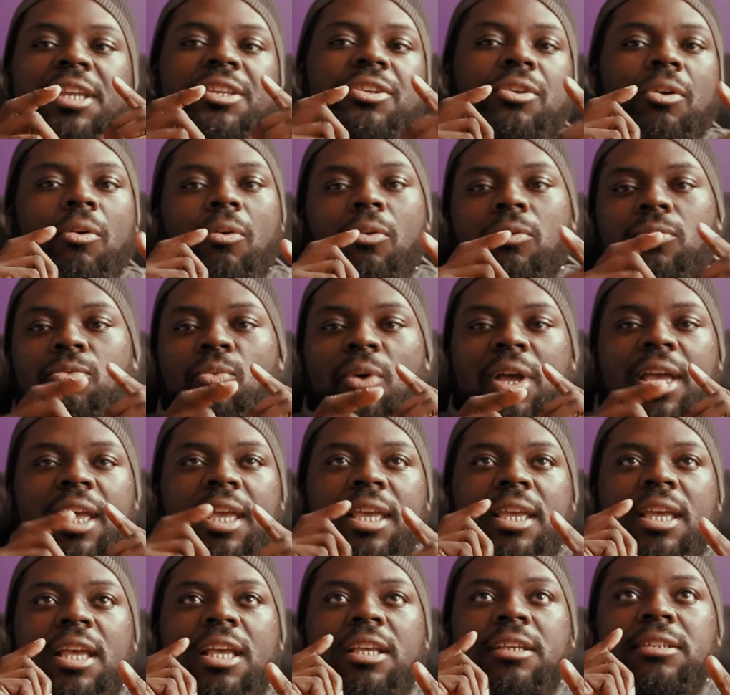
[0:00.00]
in your own
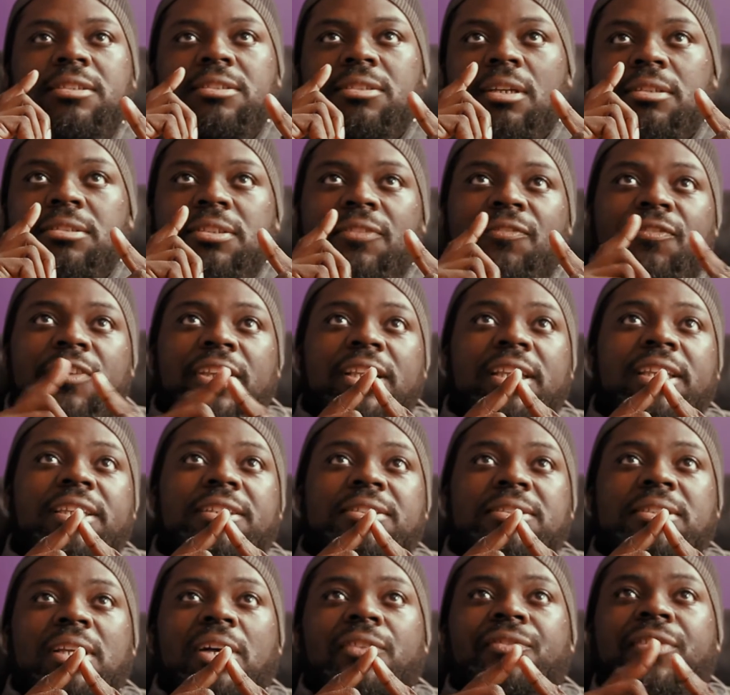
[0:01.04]
way, you start defeating
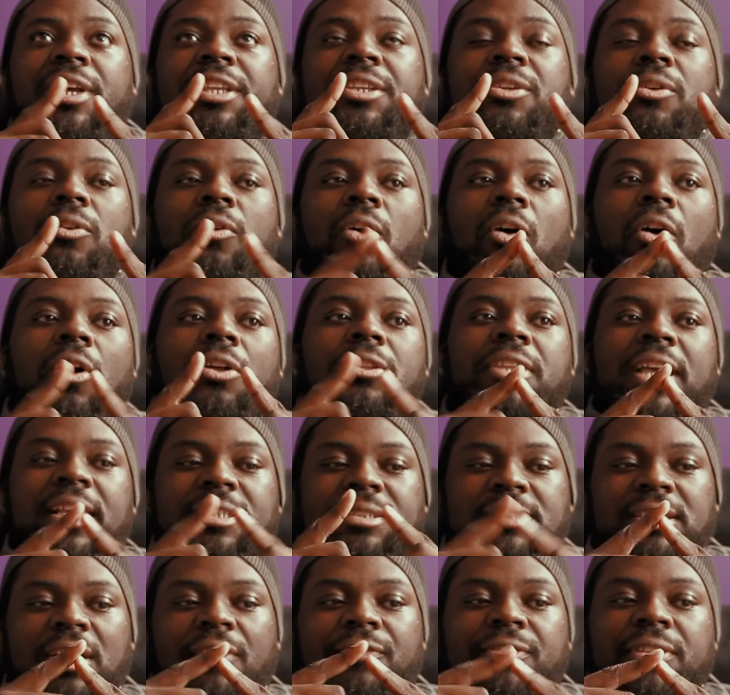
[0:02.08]
yourself, and you call that
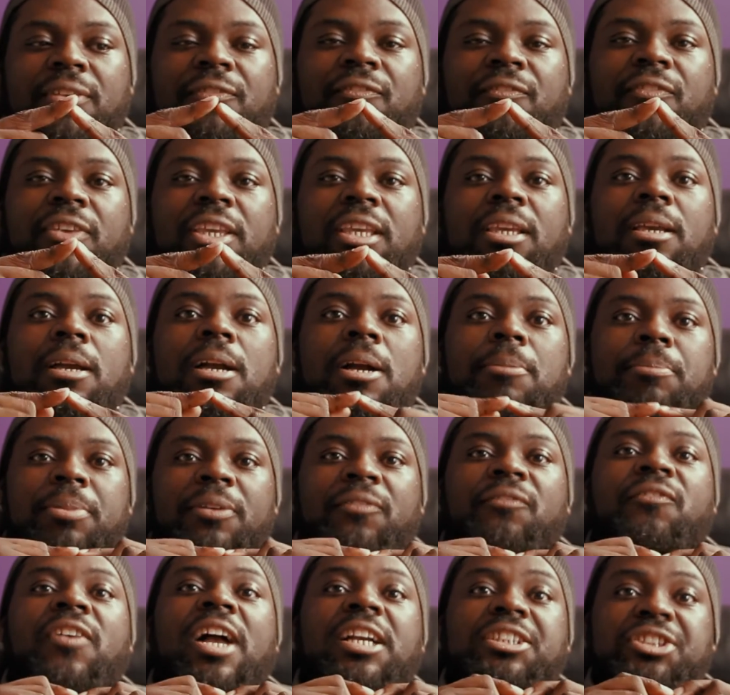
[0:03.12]
self defeat
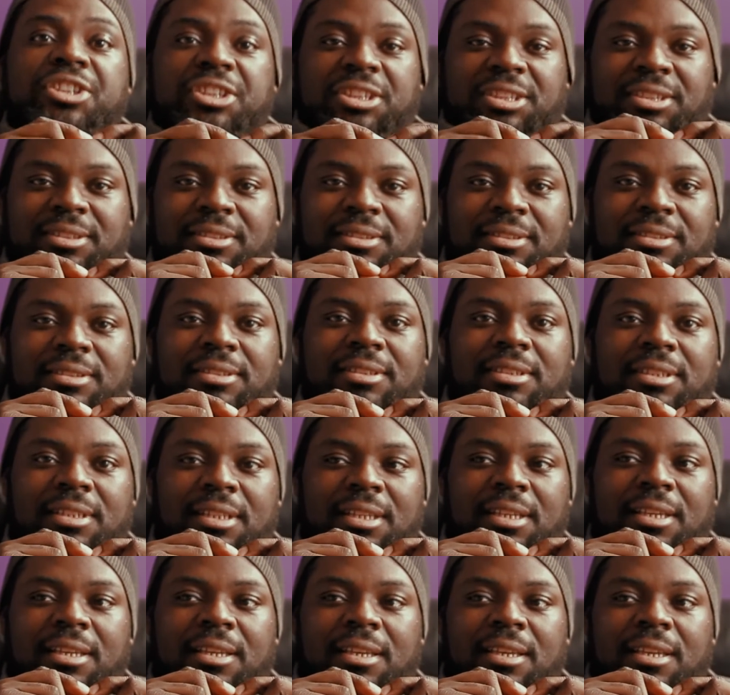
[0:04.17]
perfection,
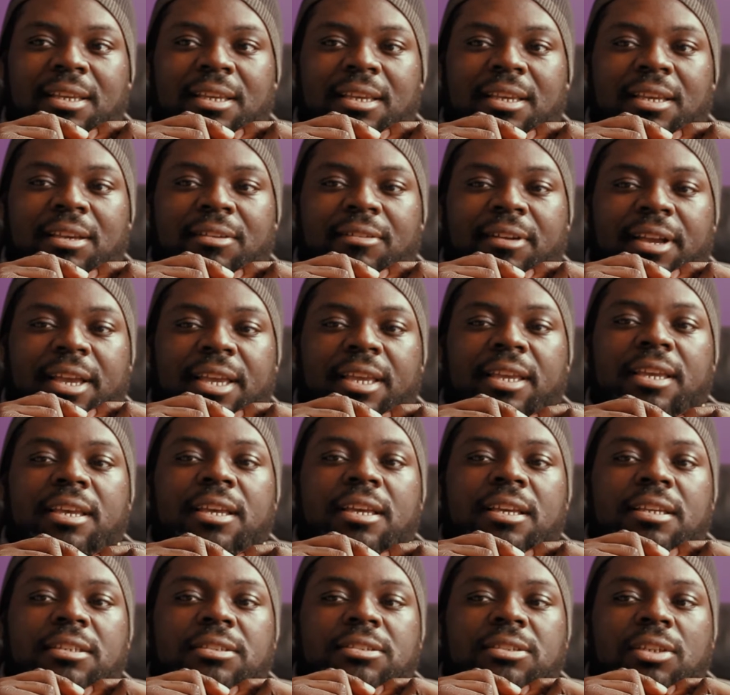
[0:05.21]
right?
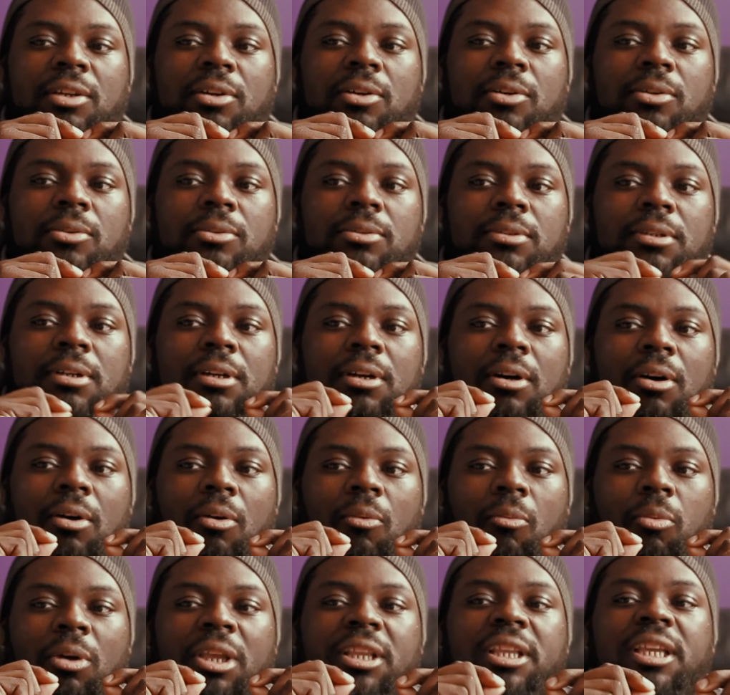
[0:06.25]
So
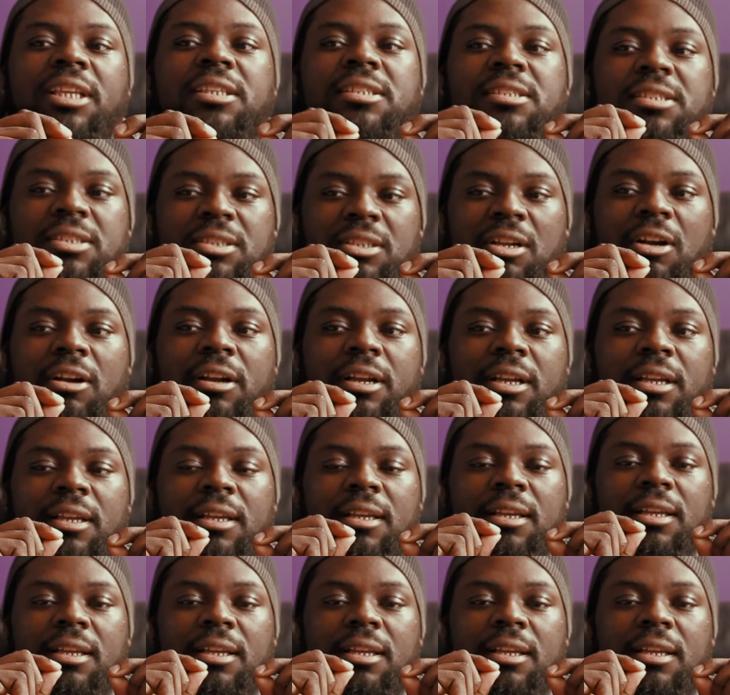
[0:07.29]
we need to start